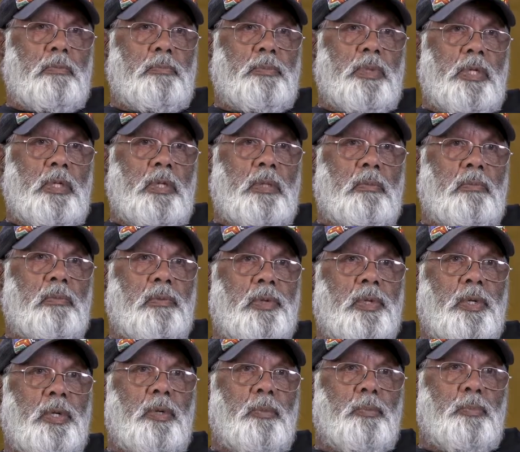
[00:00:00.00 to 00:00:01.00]
being
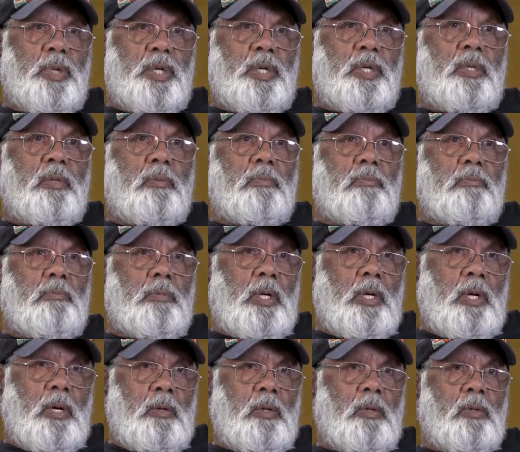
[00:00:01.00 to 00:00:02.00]

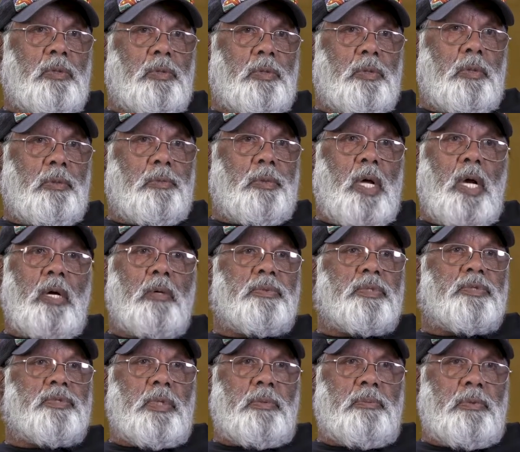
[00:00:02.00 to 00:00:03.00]
old, over
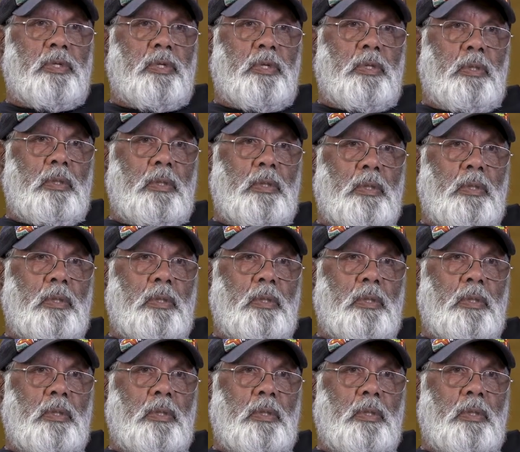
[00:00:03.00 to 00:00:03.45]
70.